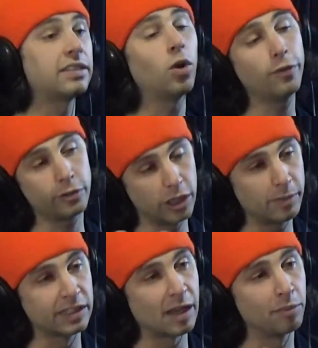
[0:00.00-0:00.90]
Yes, or for
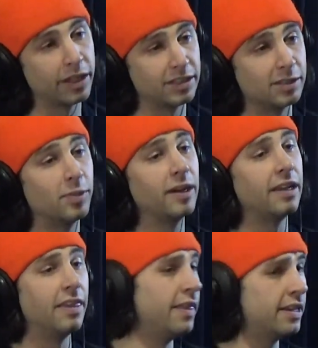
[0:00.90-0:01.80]
cheap in some places,
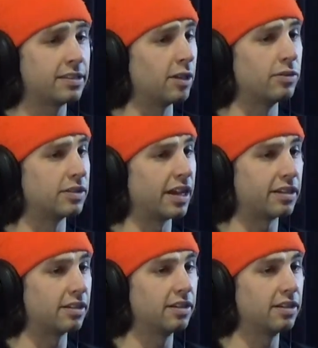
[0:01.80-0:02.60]
but in this, it was like...